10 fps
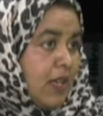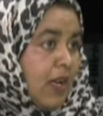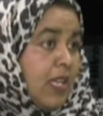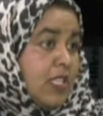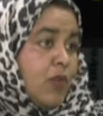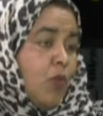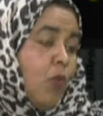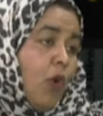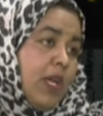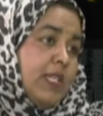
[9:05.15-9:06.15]
as to
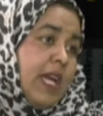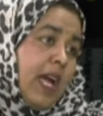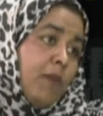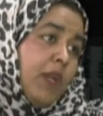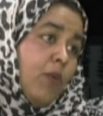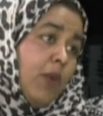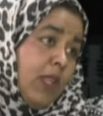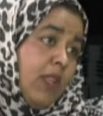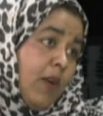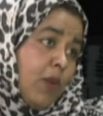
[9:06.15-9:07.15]
what is happening within
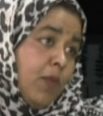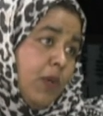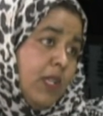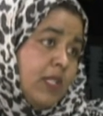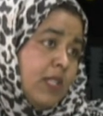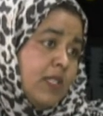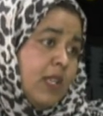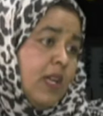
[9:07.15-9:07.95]
our communities.